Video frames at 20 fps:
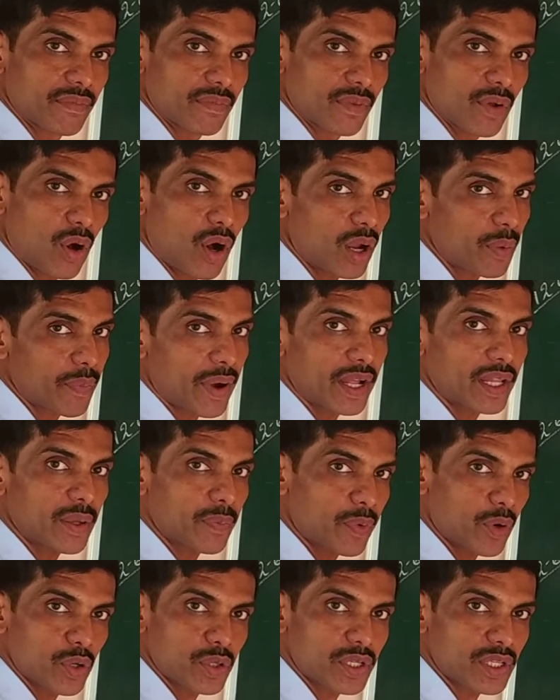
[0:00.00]
or by the
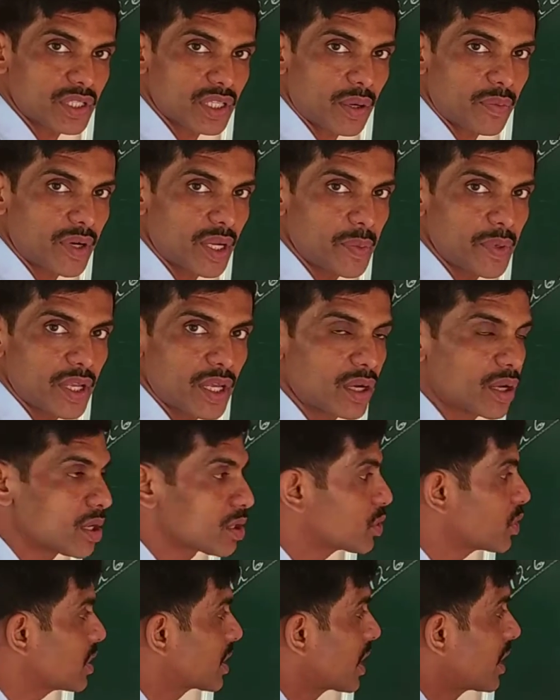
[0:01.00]
process of division
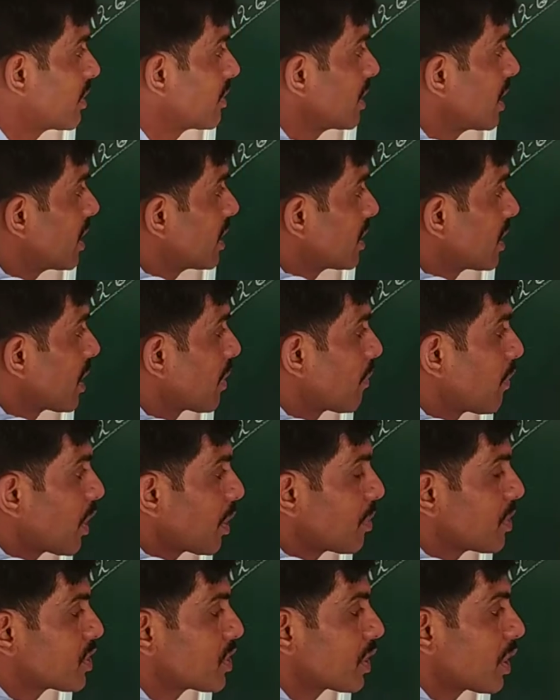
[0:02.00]
also it can result in the
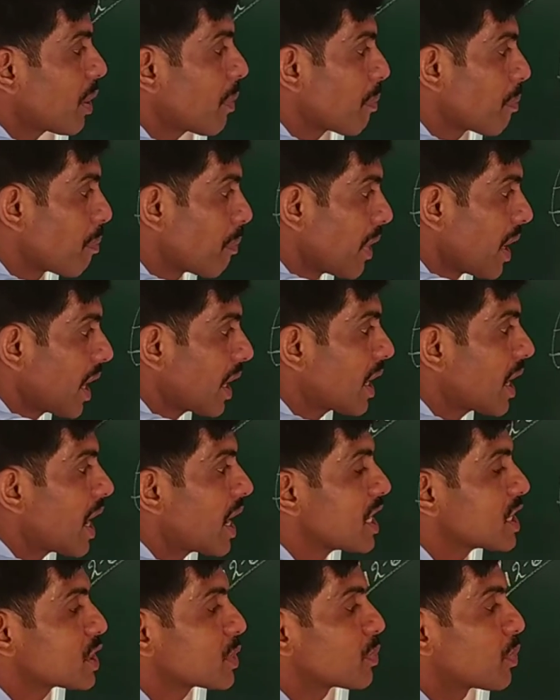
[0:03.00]
formation of
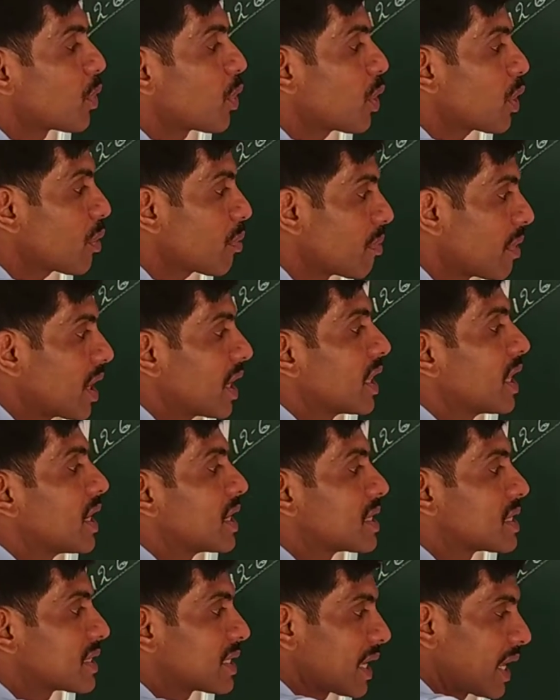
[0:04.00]
megaspore mother
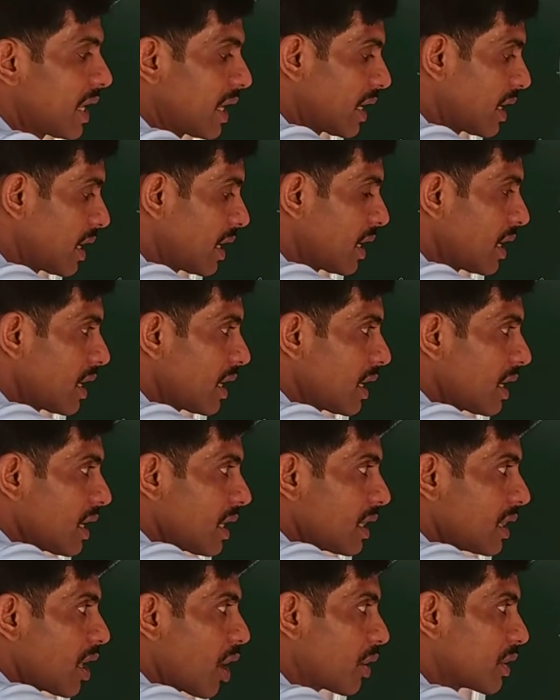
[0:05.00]
cell.
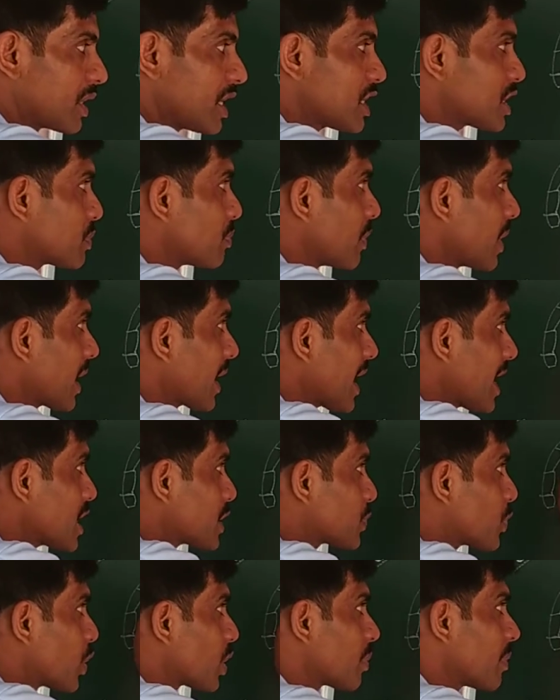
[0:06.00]
Now this
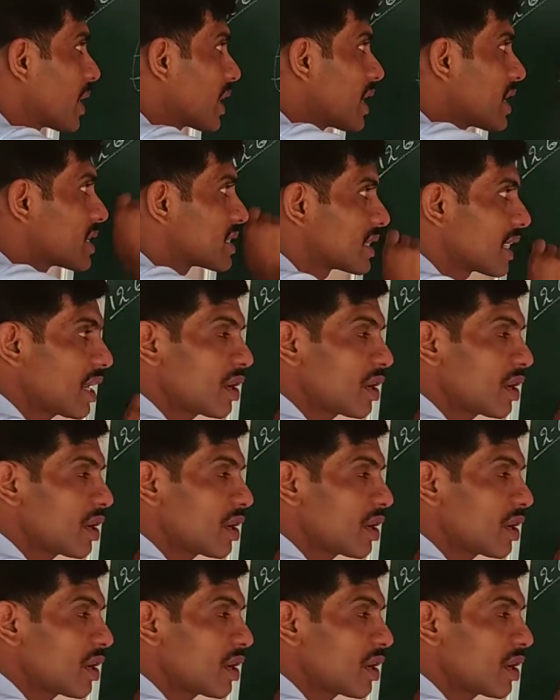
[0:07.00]
megaspore mother cell